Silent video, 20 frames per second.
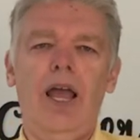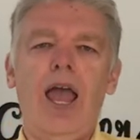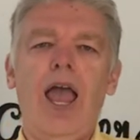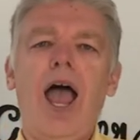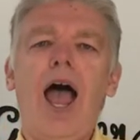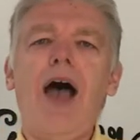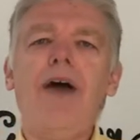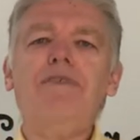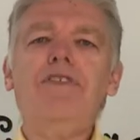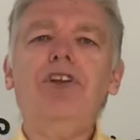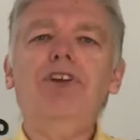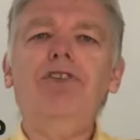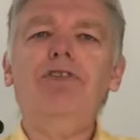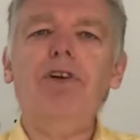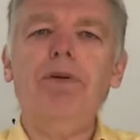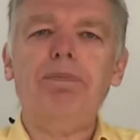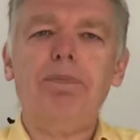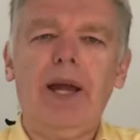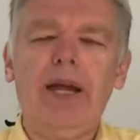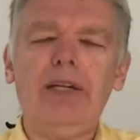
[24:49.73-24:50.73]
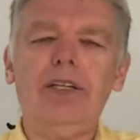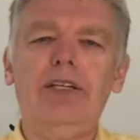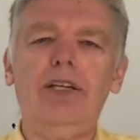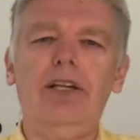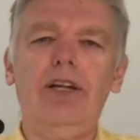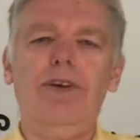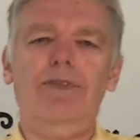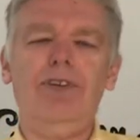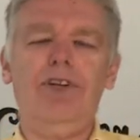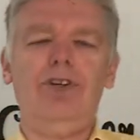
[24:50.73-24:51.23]
Have you repented
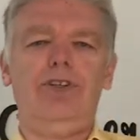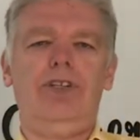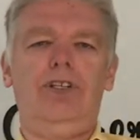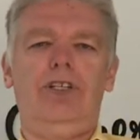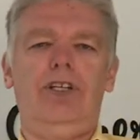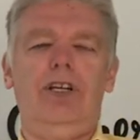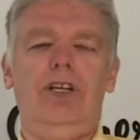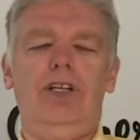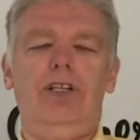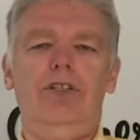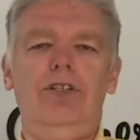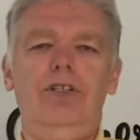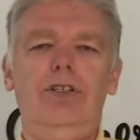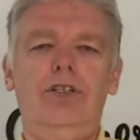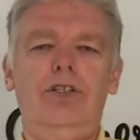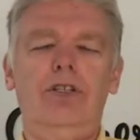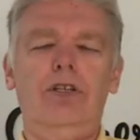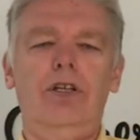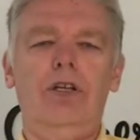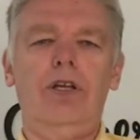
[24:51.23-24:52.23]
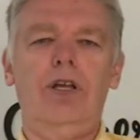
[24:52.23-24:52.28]
of your sins?